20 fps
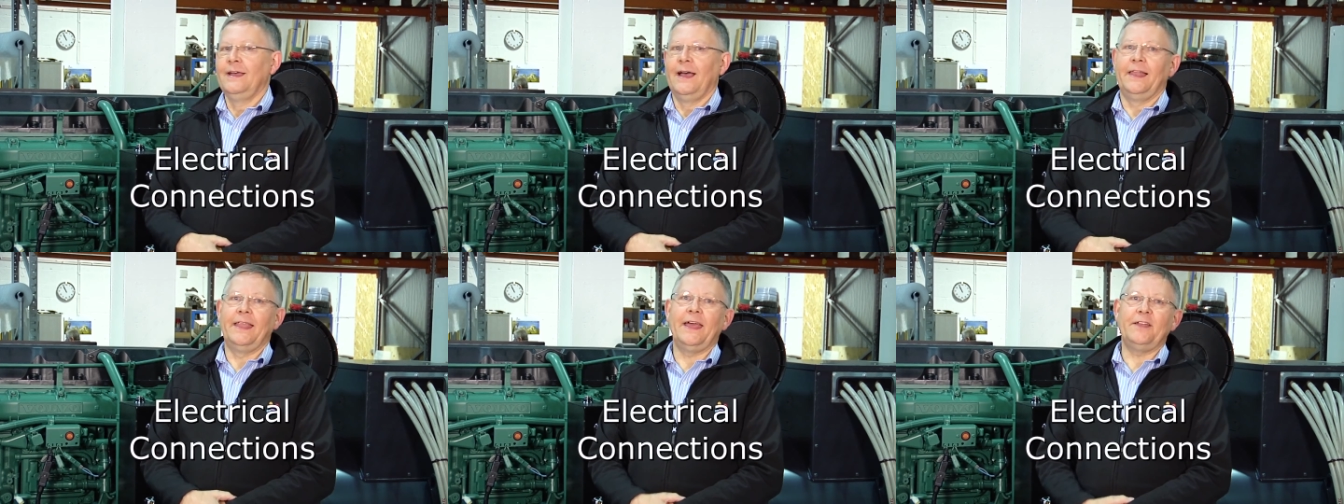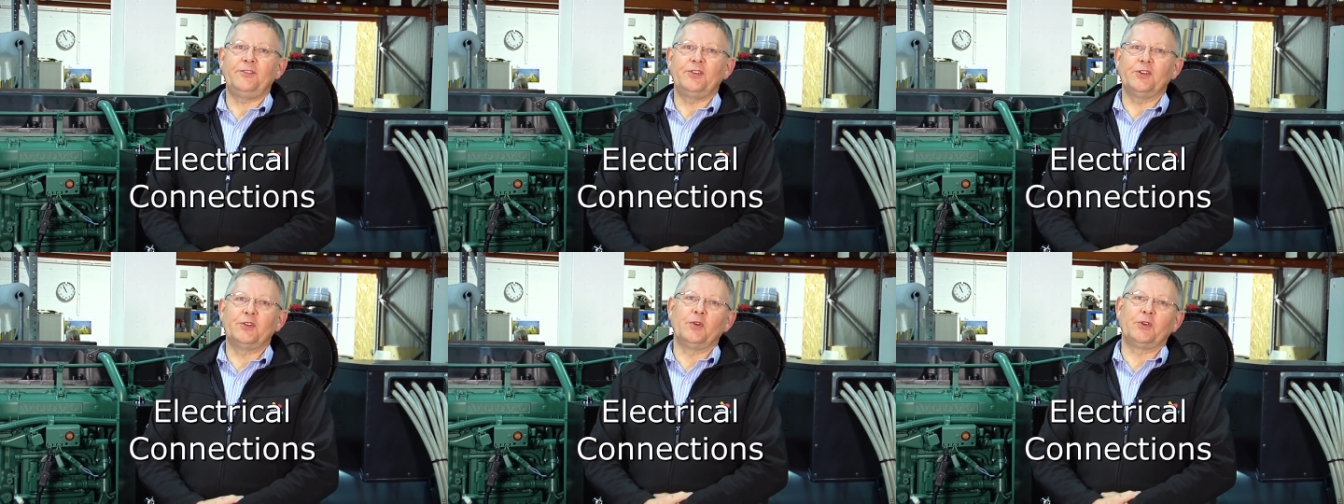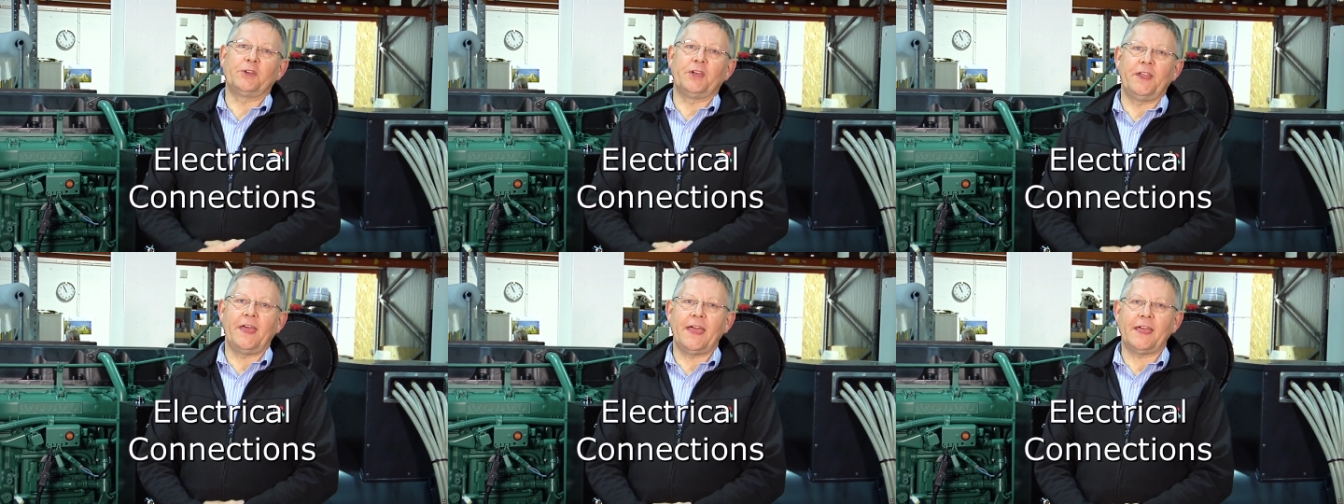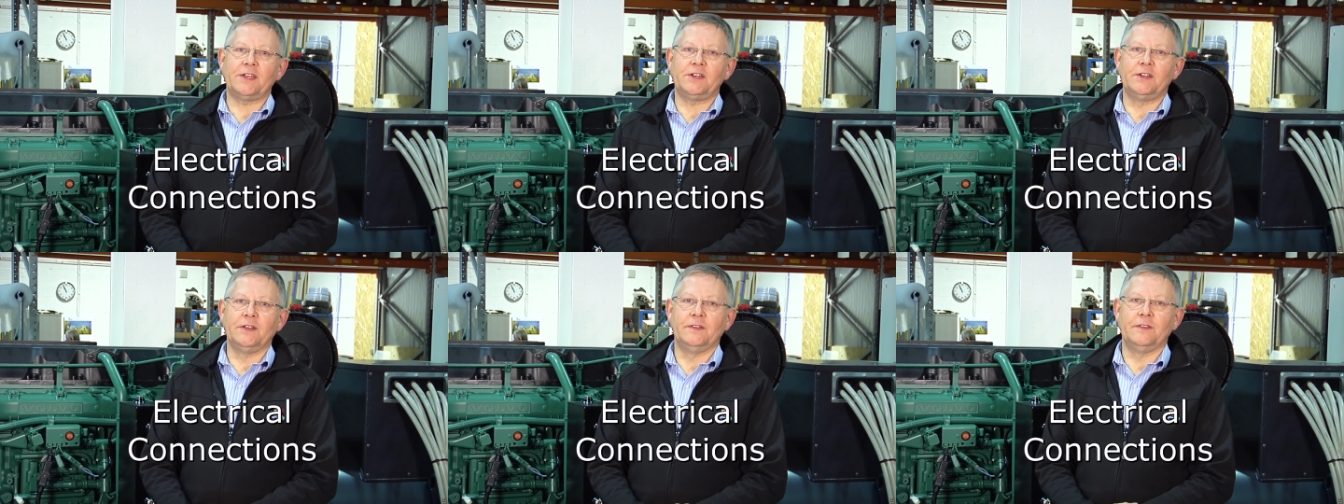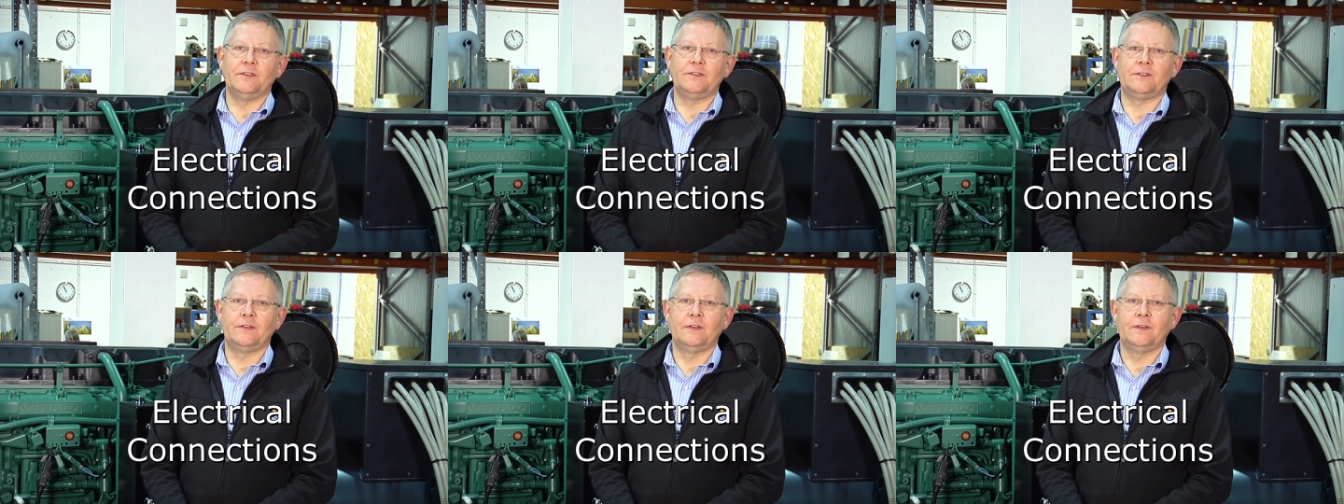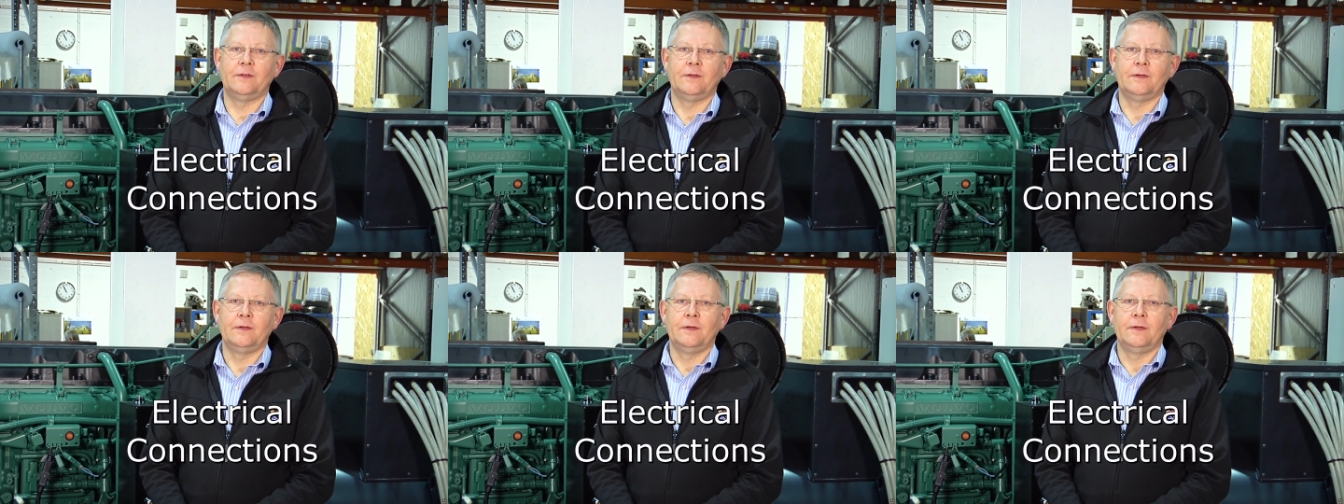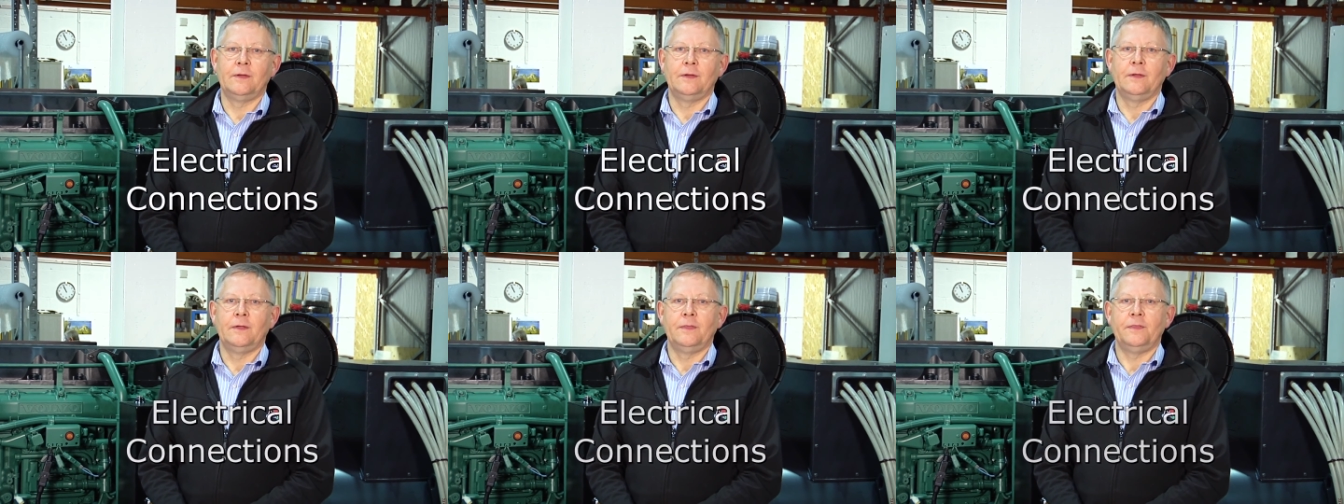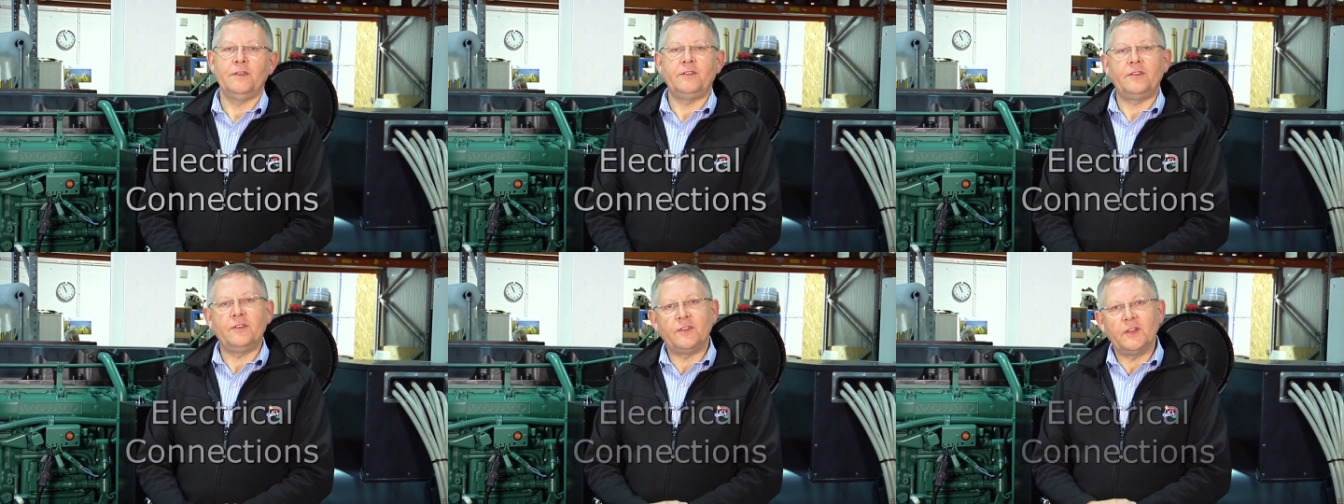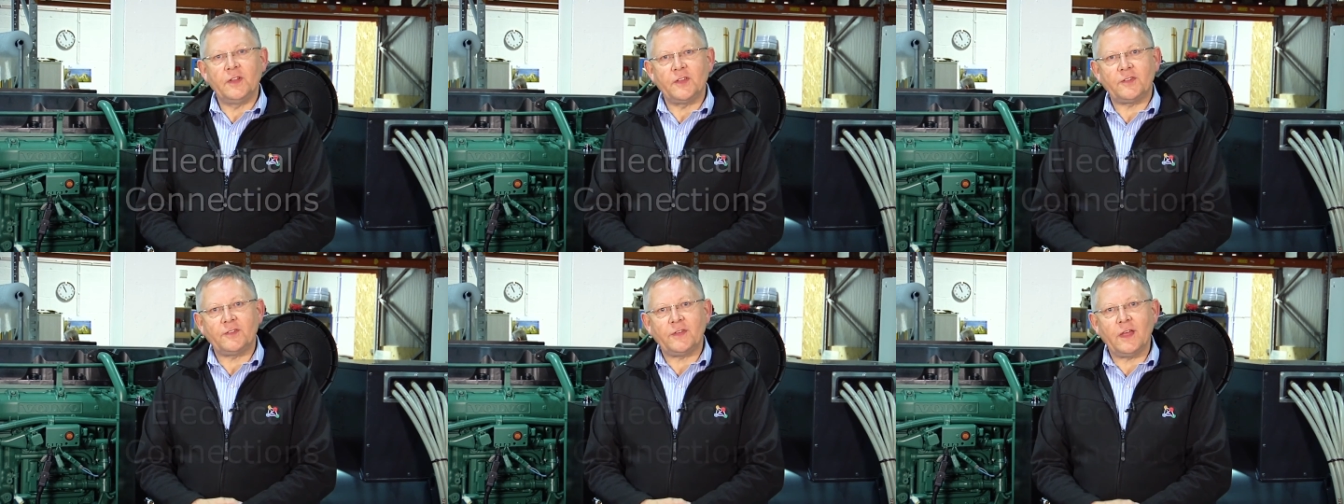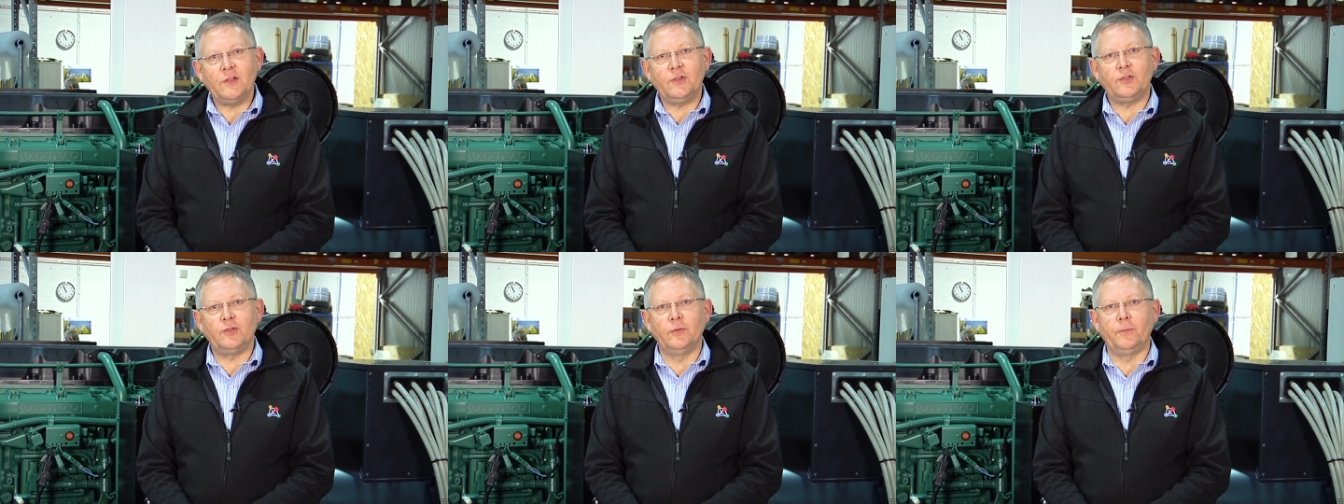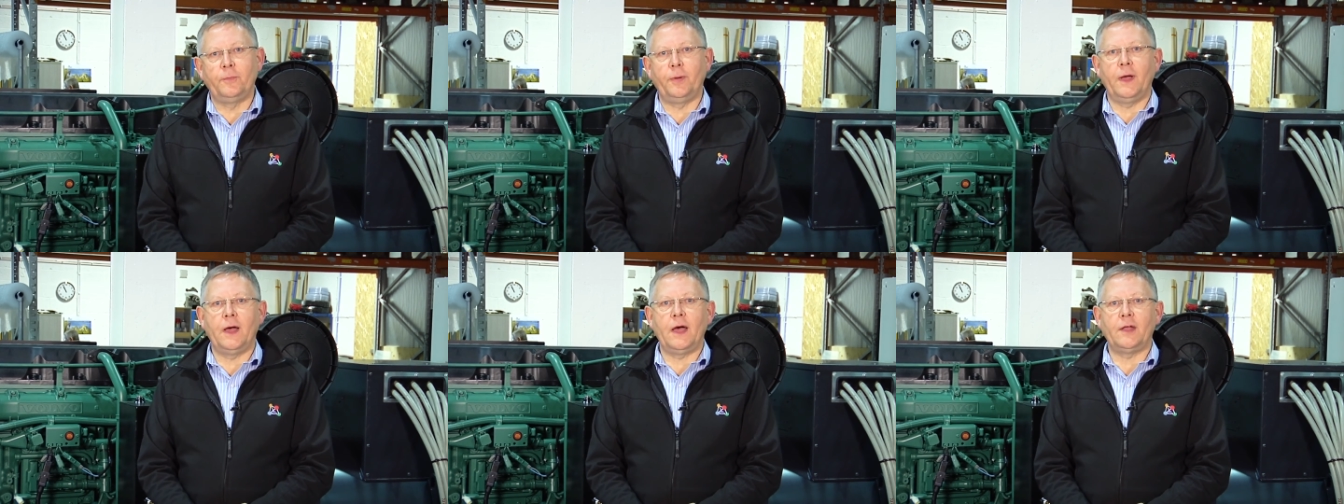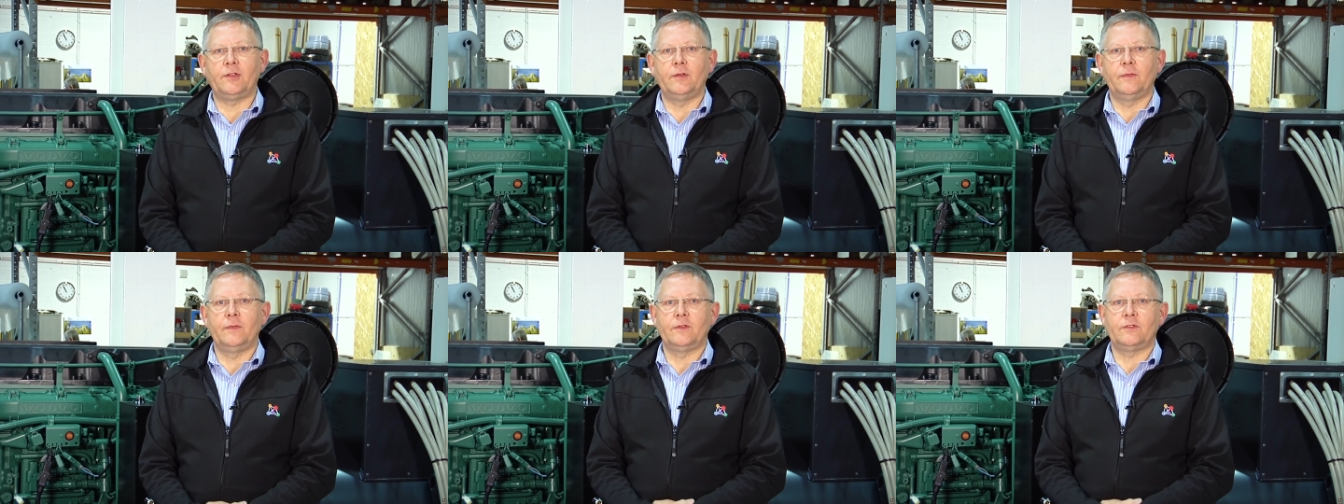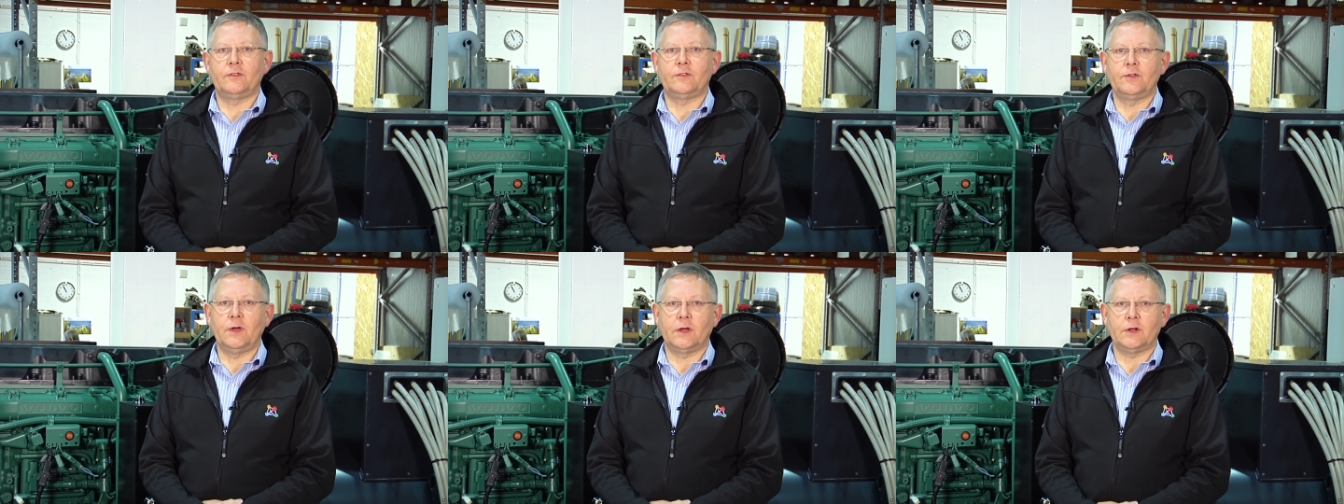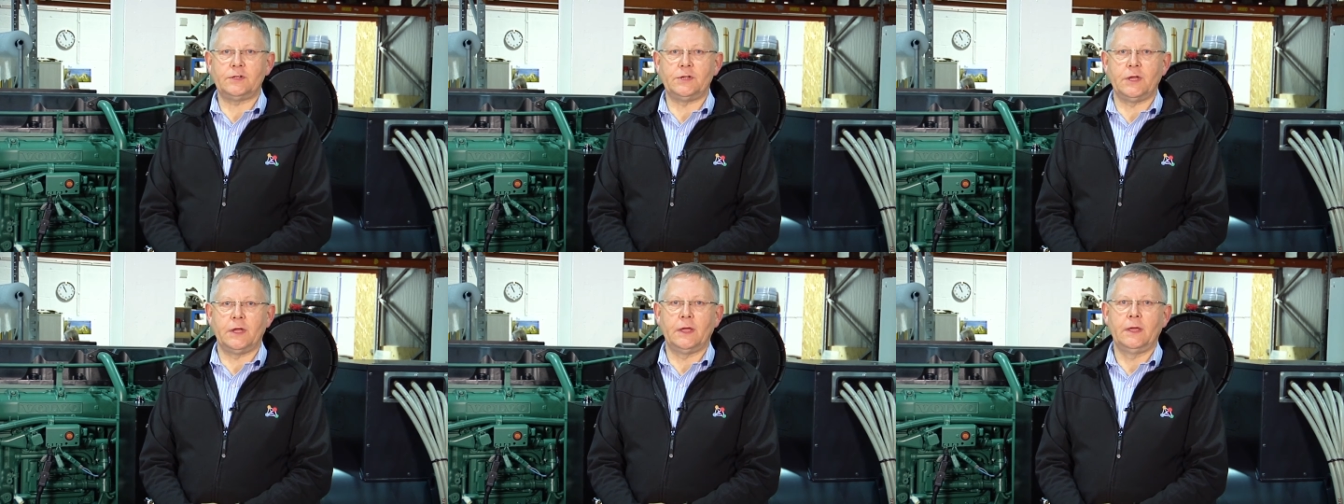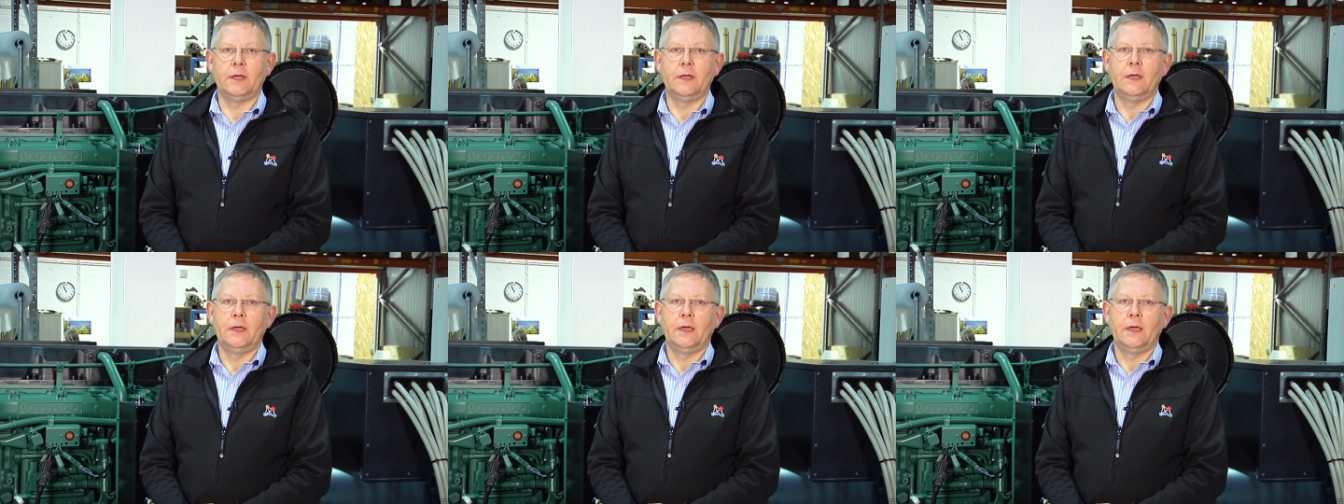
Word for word: Electrical connections. This is an essential part of the structure